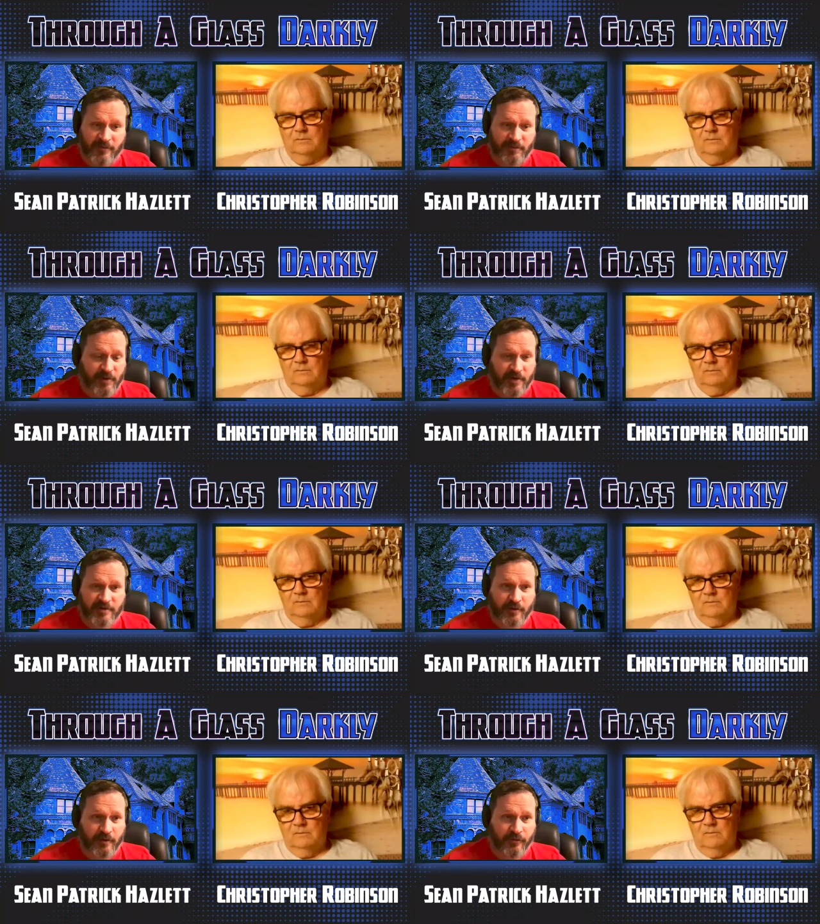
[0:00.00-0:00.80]
Speaker 1: just
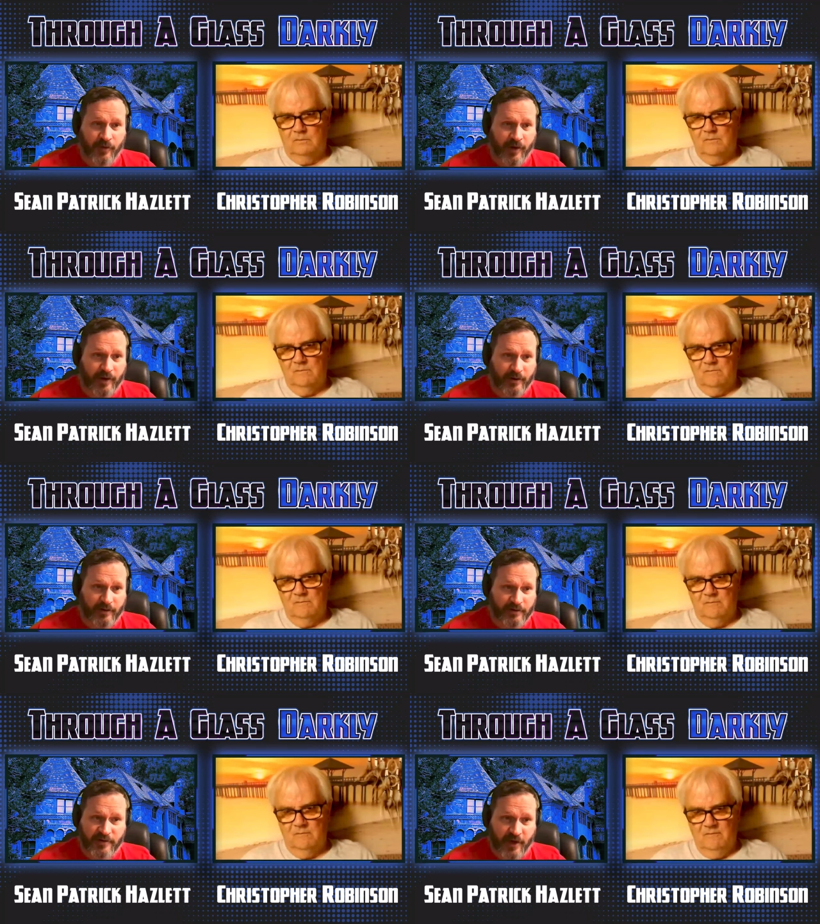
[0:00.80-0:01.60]
because they're afraid.
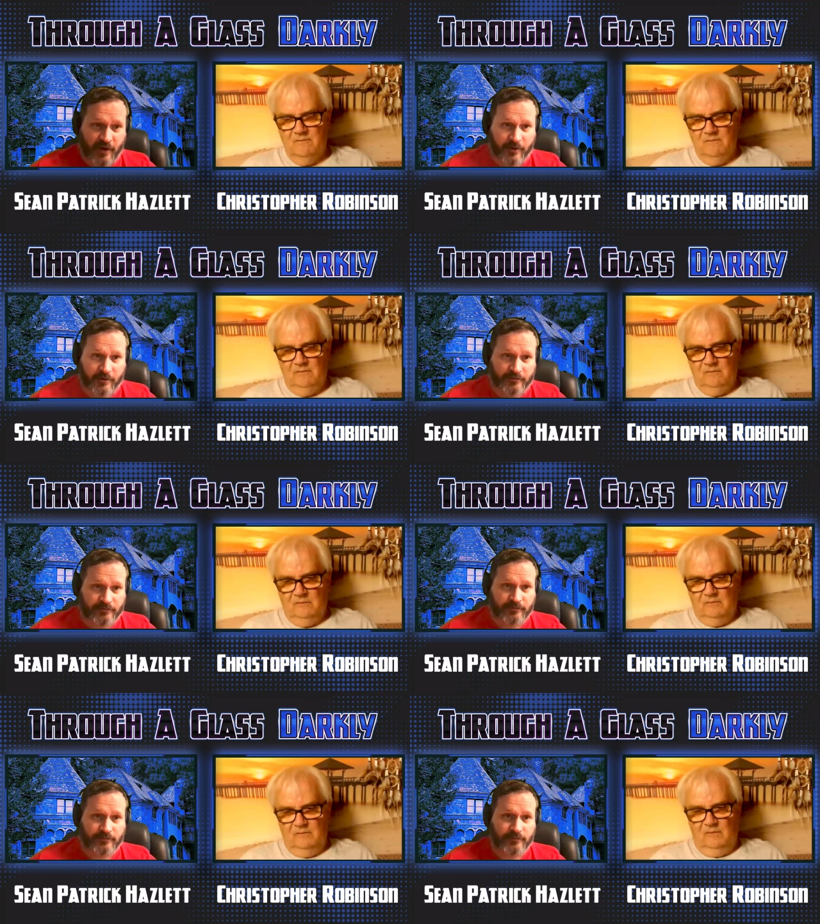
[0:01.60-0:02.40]
They're scared.
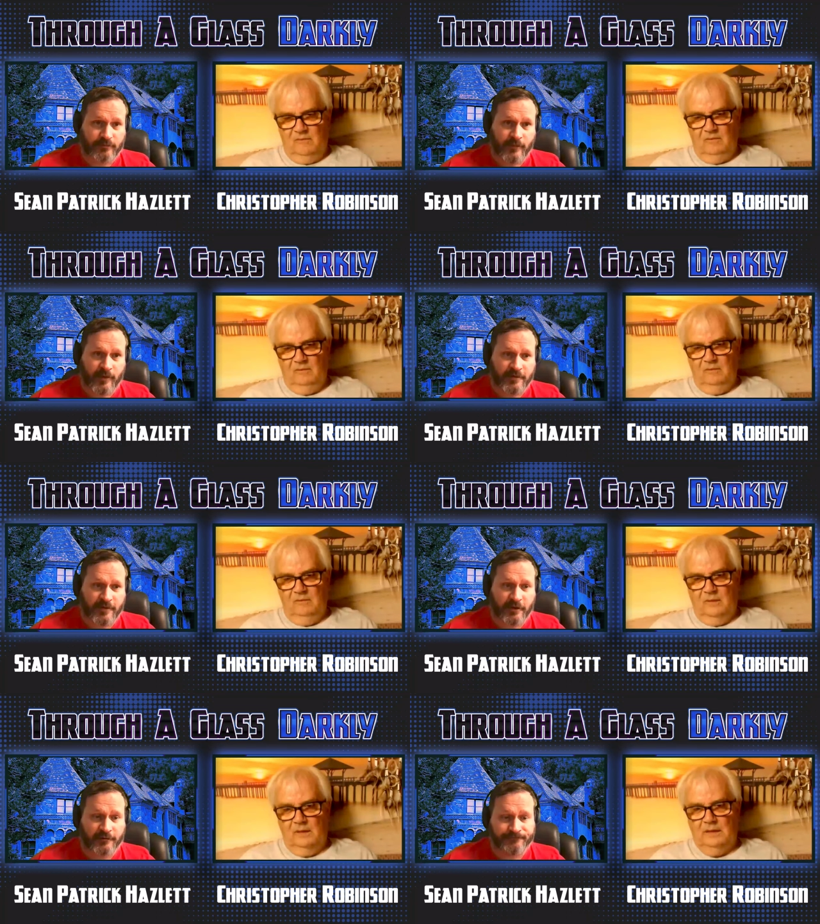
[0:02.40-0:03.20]

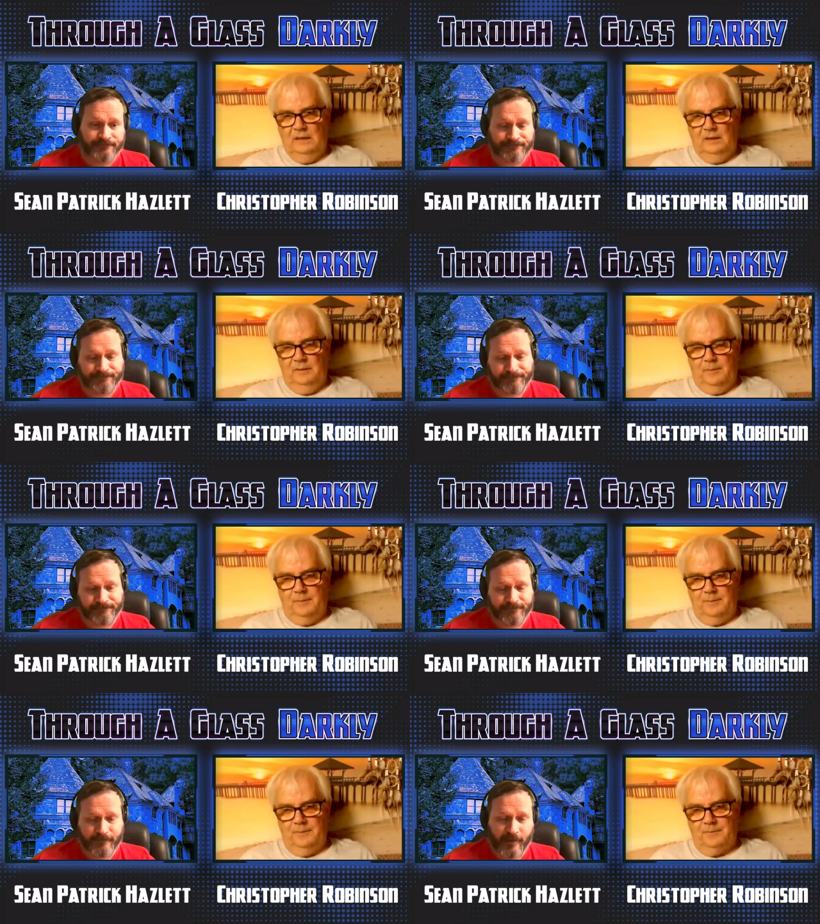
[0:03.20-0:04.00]
So
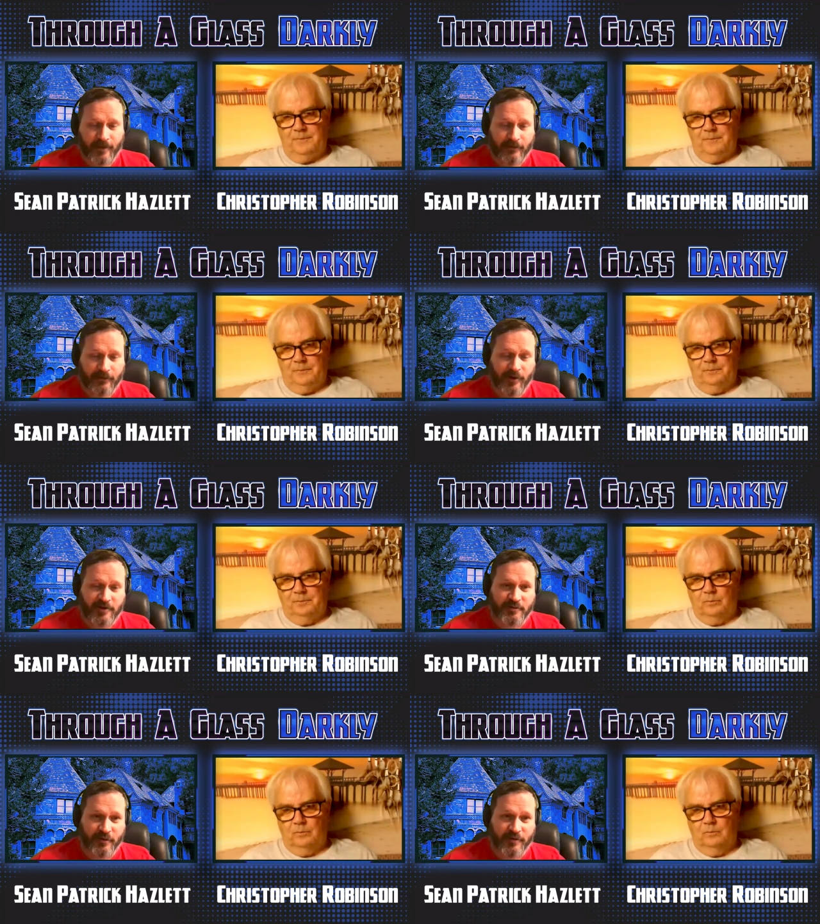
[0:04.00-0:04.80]
for what
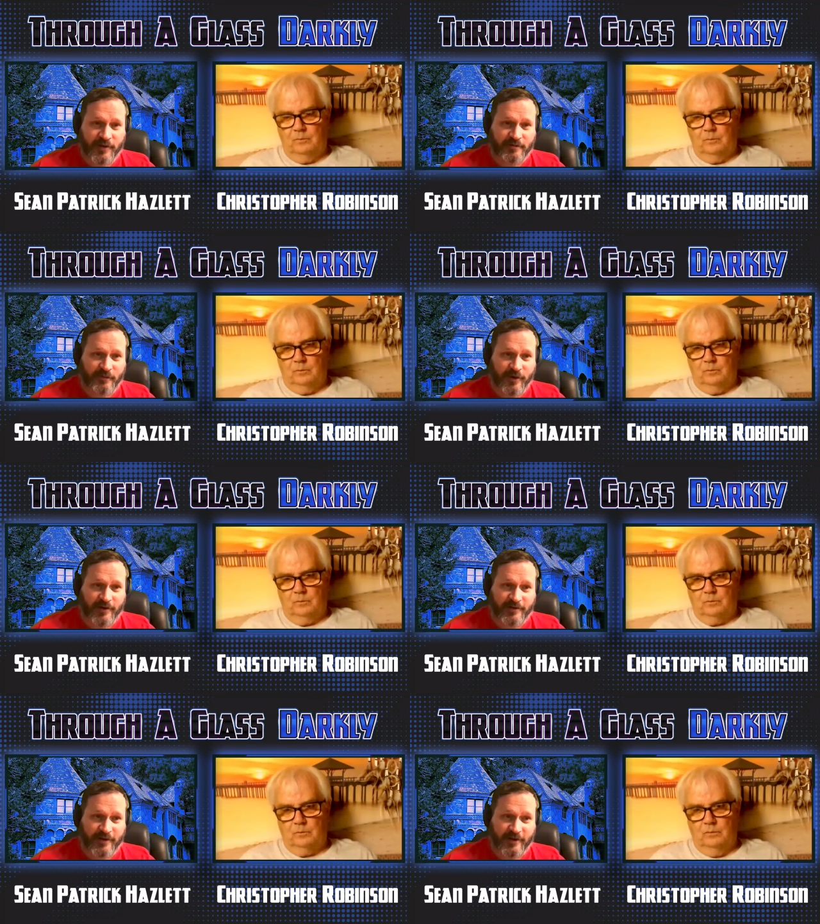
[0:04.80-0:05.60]
it's worth, that's where
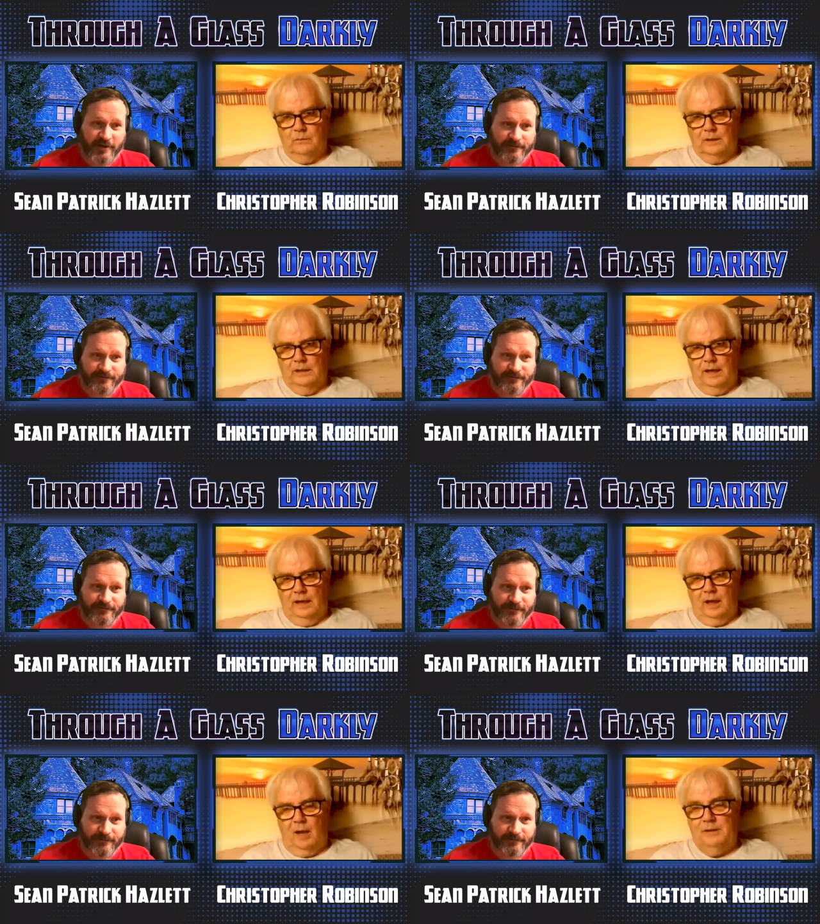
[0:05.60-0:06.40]
I stand.
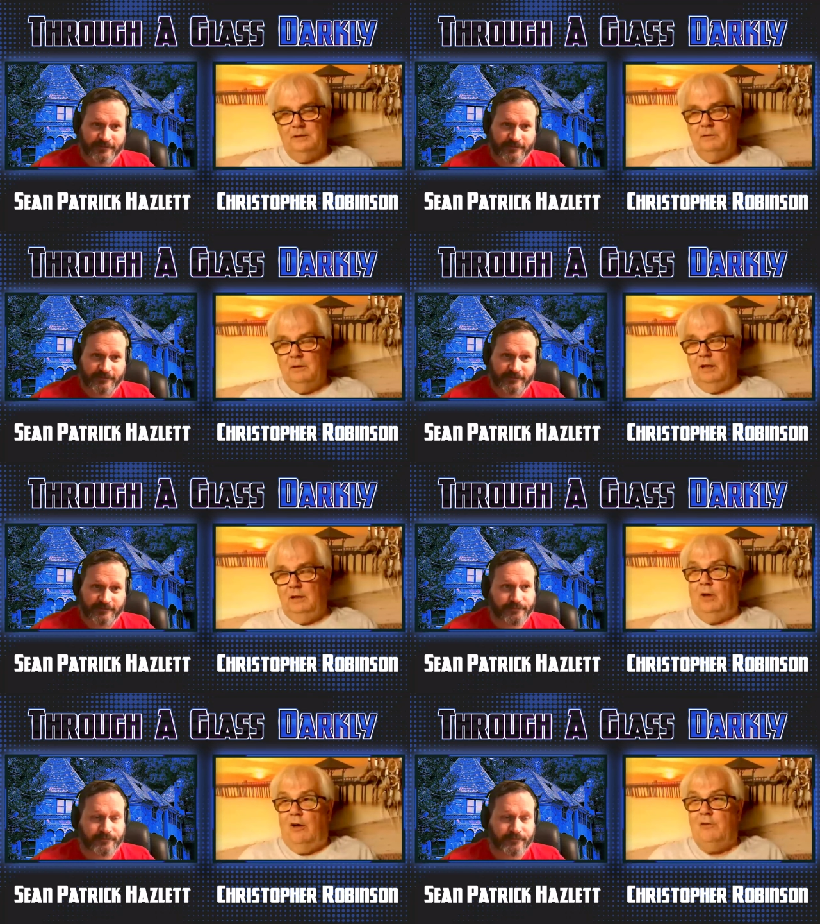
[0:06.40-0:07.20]
Speaker 2: Yeah. I mean,
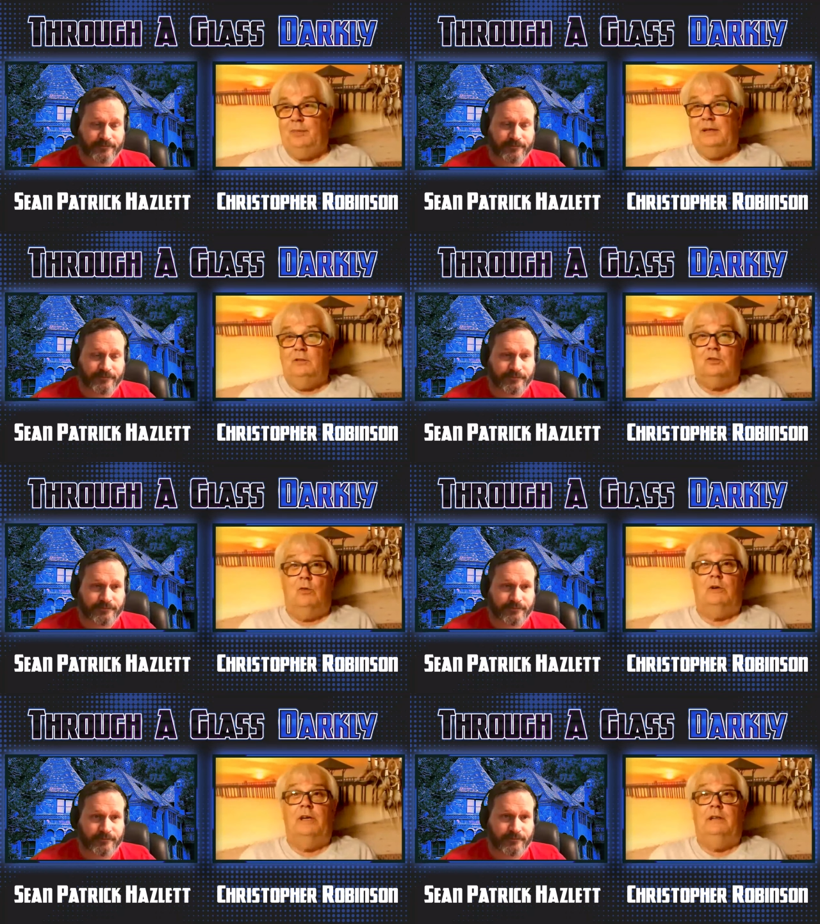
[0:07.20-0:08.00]
I've been
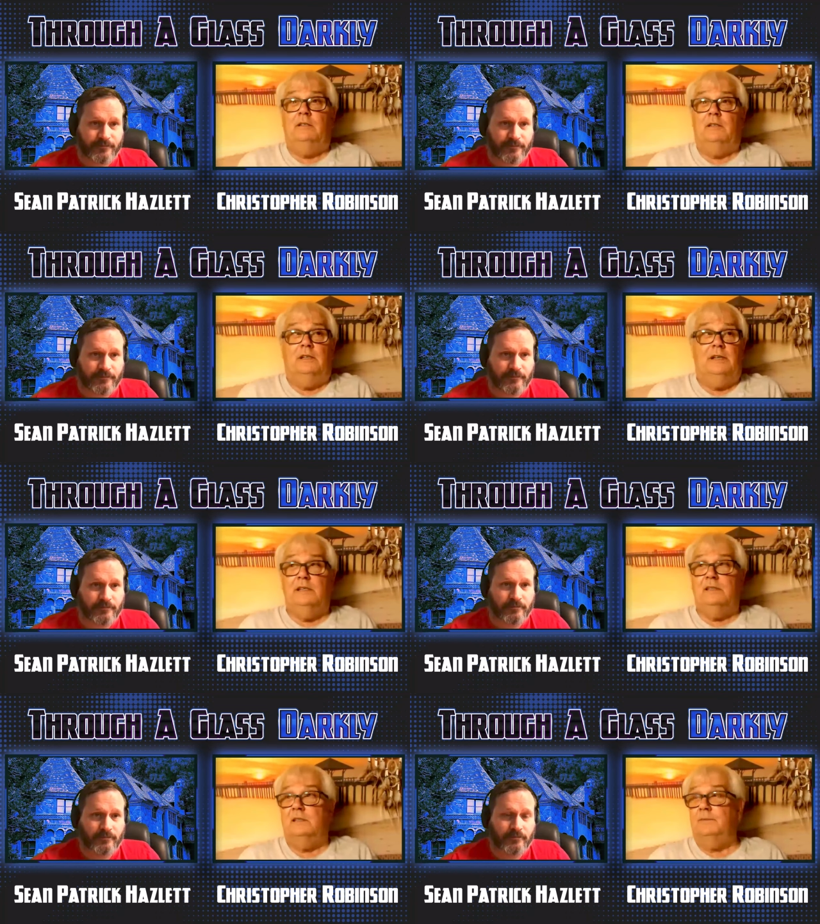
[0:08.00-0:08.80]
talking to
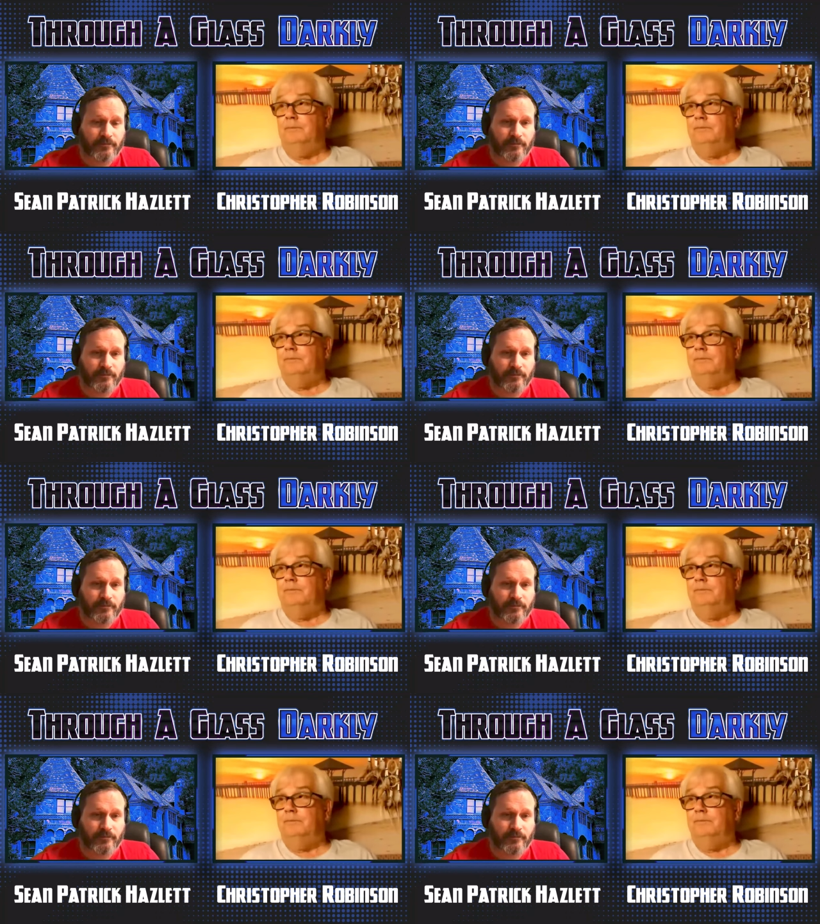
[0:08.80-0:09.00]
these,